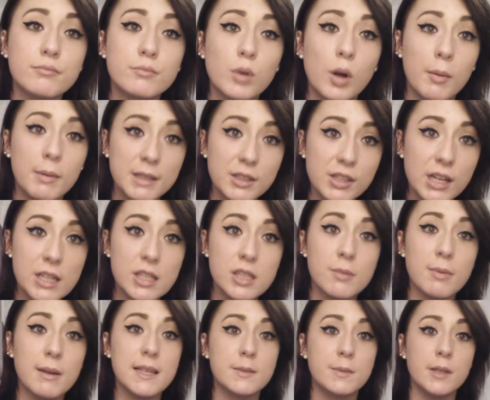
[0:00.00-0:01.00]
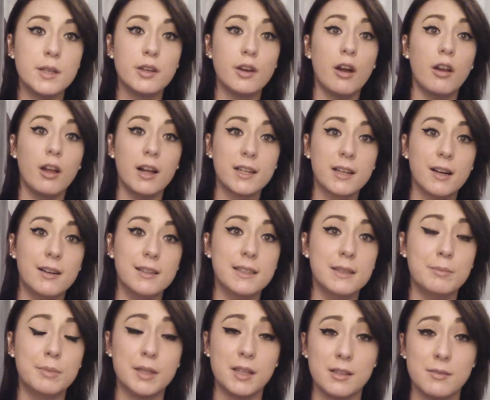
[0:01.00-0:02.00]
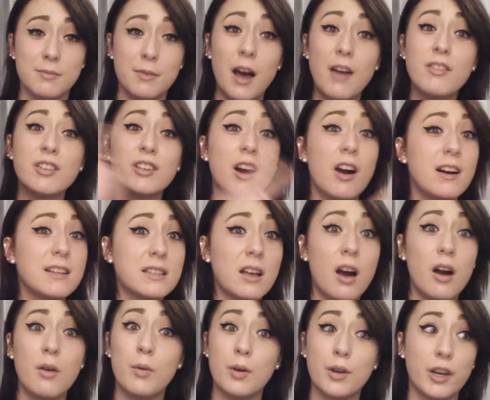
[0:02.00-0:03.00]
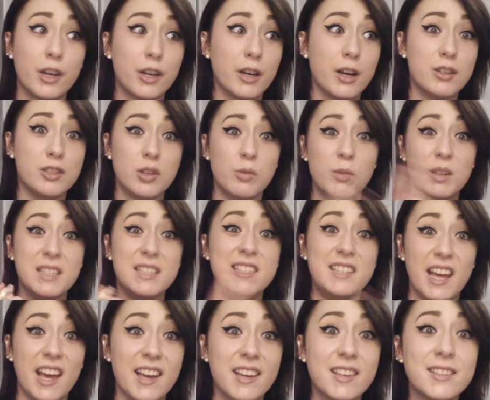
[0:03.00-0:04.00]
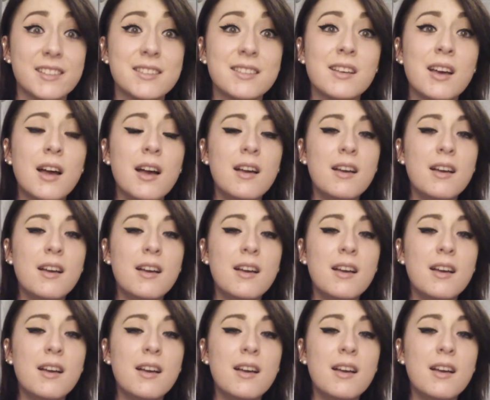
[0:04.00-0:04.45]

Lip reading: probably change the place where you go, like I did, because the other guys that I were going to go to were dicks.